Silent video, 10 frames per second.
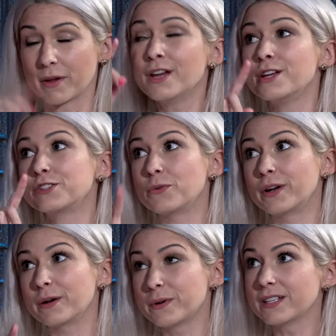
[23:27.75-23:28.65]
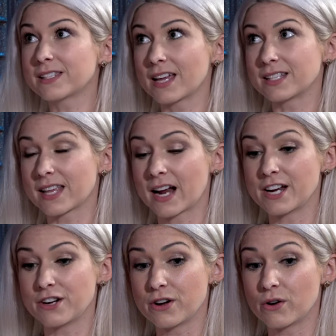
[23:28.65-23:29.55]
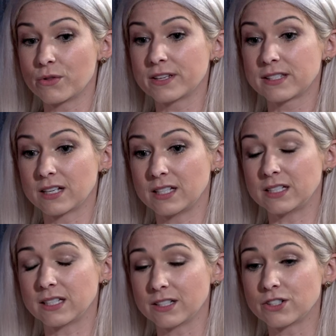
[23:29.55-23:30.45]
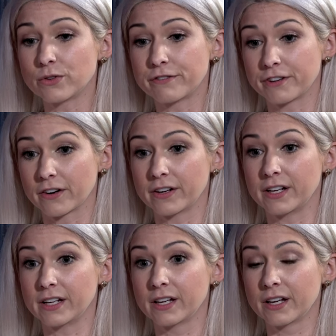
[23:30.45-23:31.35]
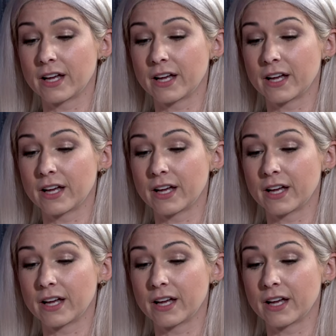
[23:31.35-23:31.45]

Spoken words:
But so what I will say is that I know the city did do a very